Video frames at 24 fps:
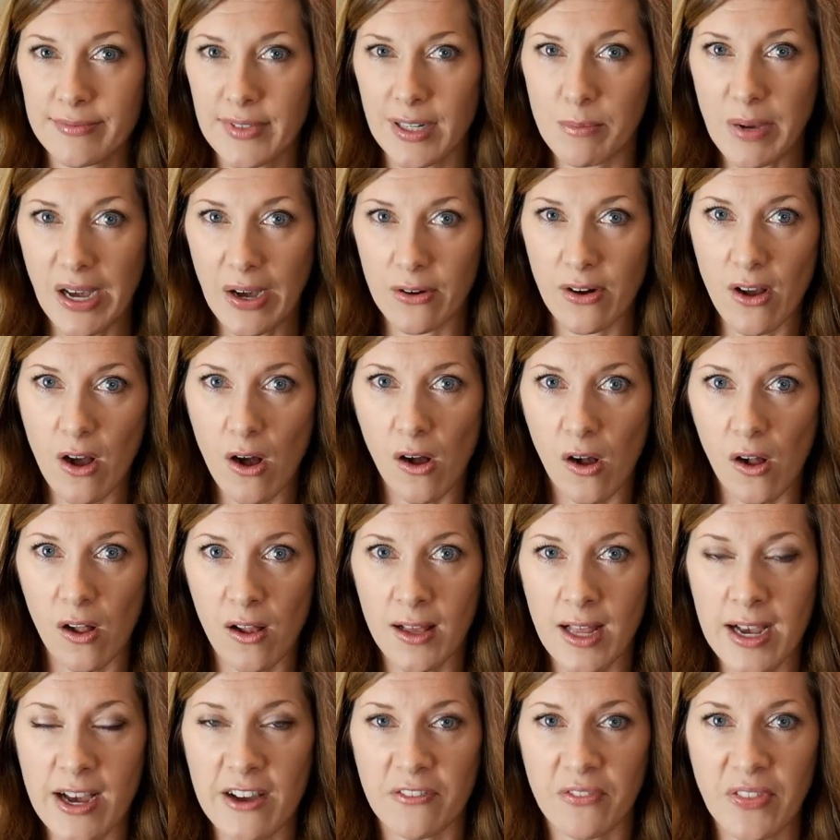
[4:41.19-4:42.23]
about
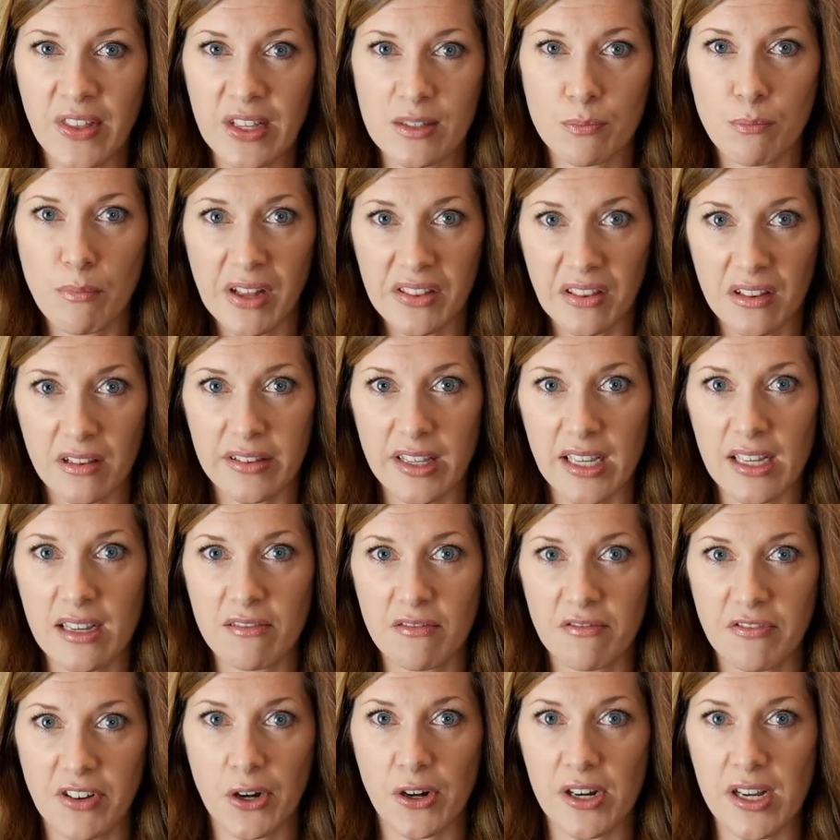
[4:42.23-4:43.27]
all of this monthly
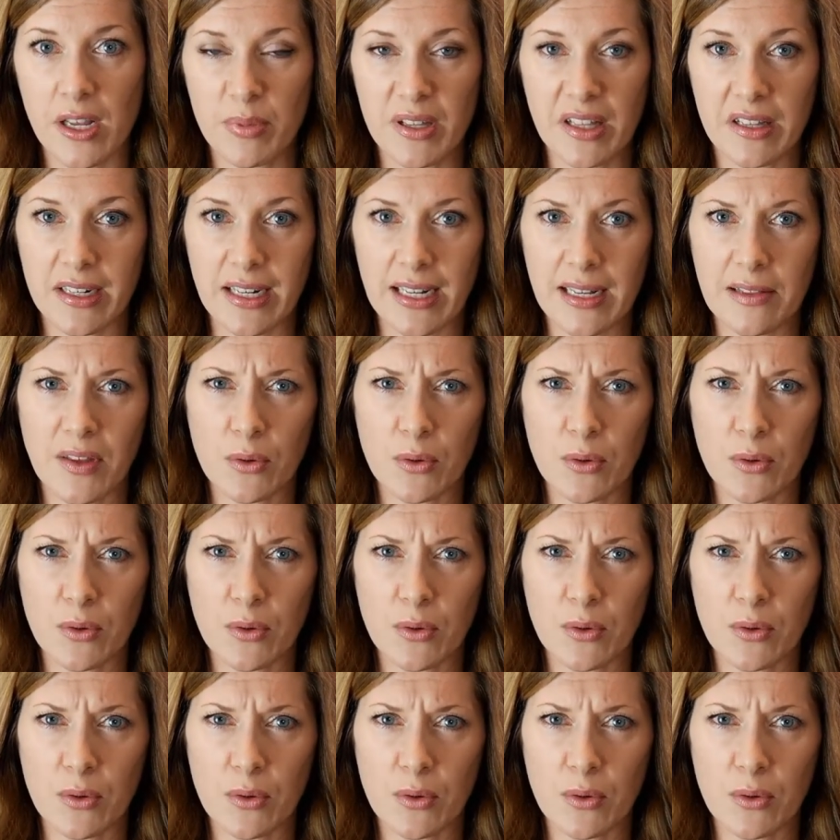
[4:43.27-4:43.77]
variability,